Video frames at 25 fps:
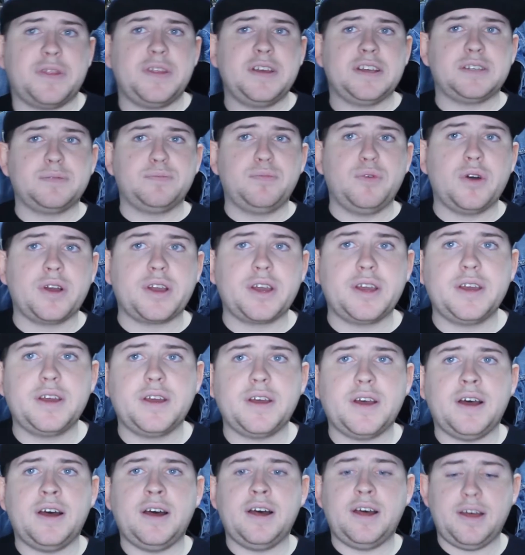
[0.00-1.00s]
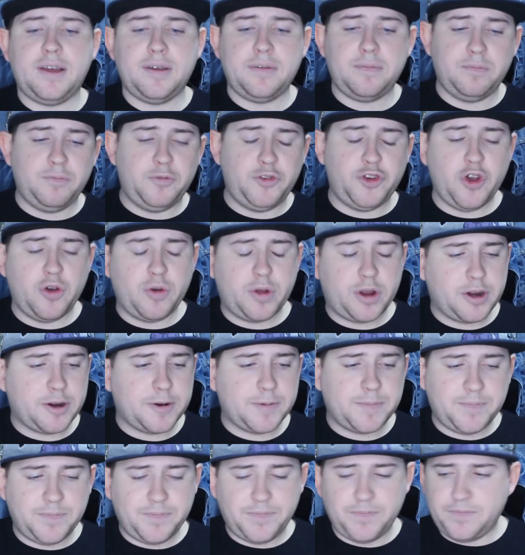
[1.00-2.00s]
this book,
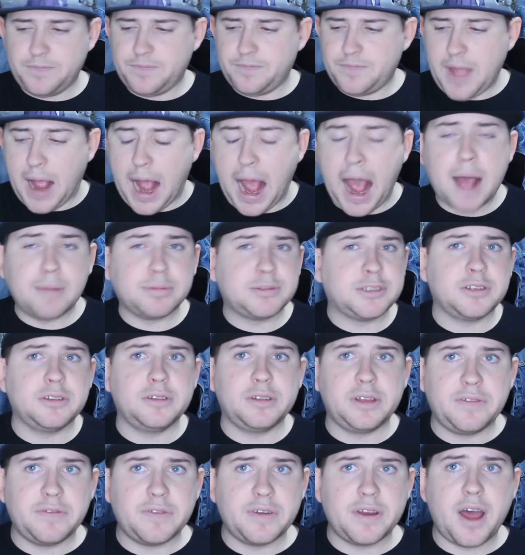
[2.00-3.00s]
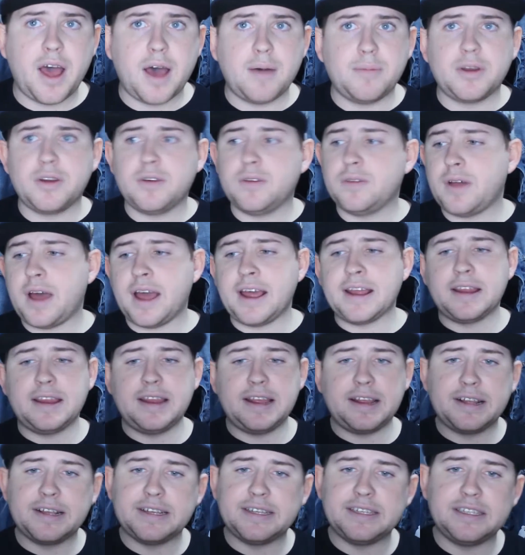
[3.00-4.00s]
Joker, absolutely phenomenal. I
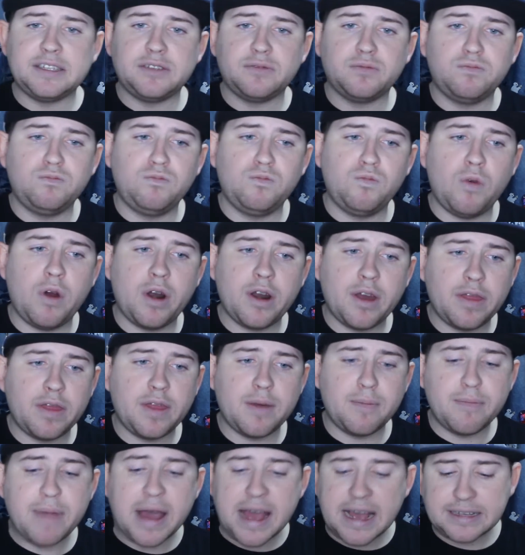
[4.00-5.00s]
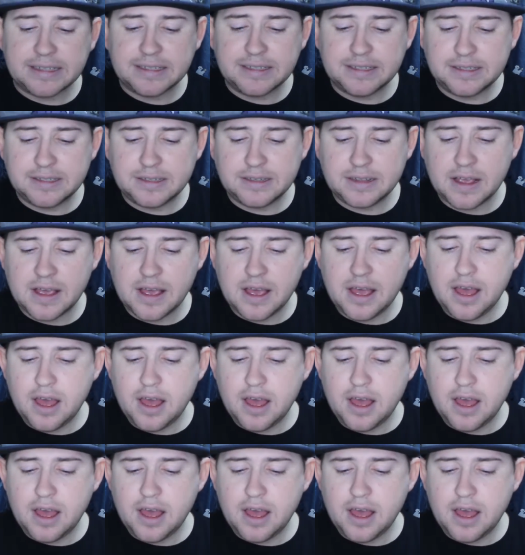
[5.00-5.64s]
think this is one of the best.